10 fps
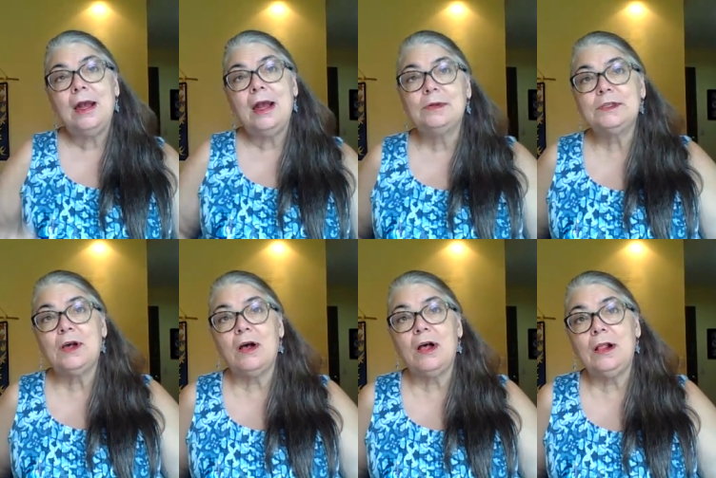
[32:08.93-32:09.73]
It was
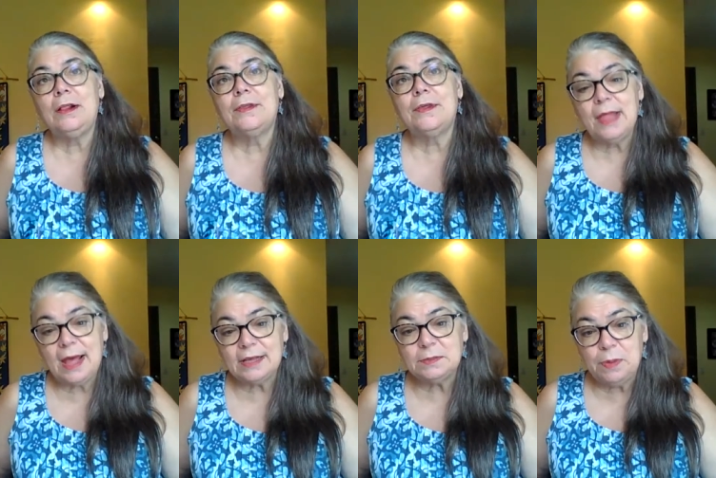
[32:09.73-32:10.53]
called The
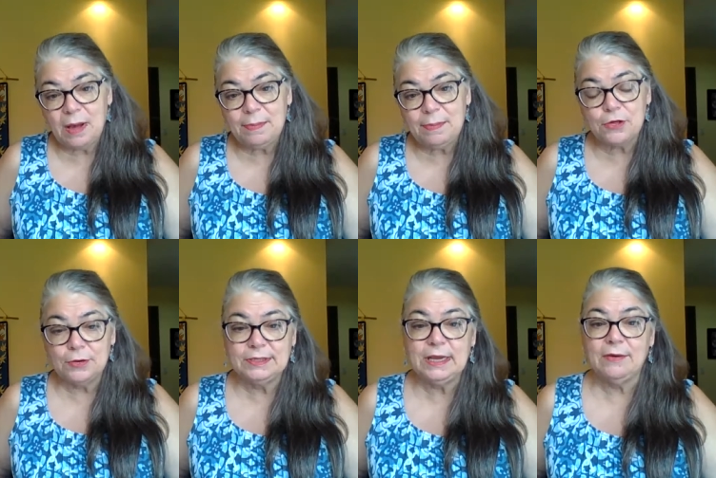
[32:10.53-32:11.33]
Last
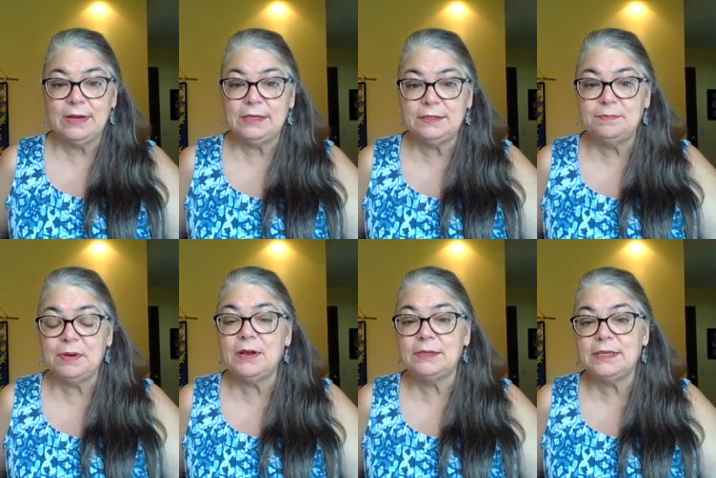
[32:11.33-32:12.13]
Publisher Series
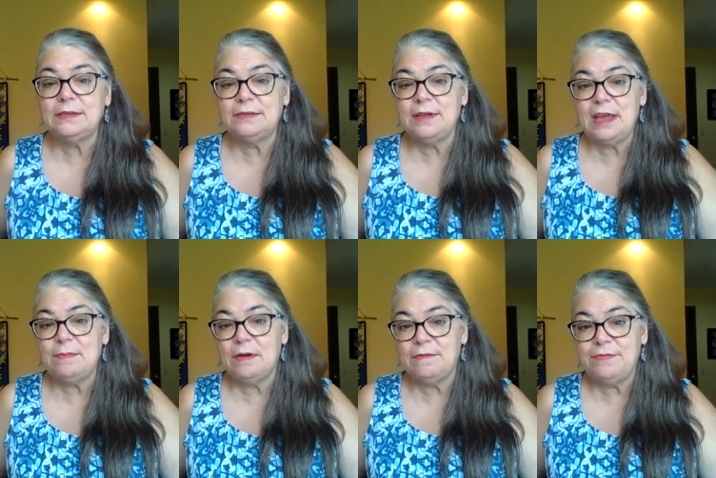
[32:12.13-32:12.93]
because that's the
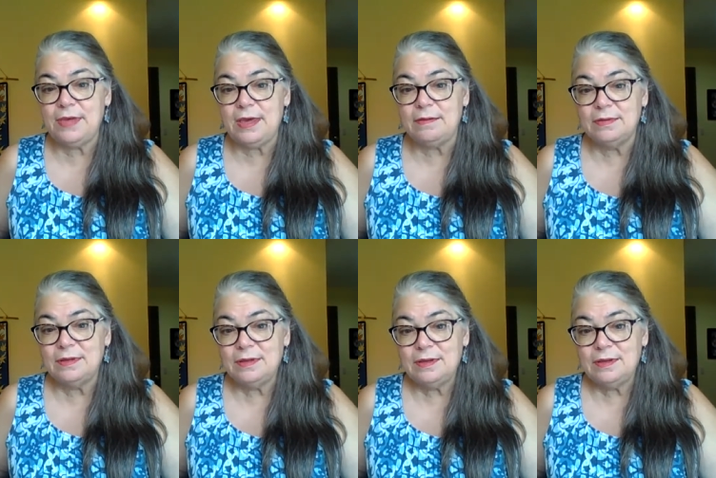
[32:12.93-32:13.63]
name of the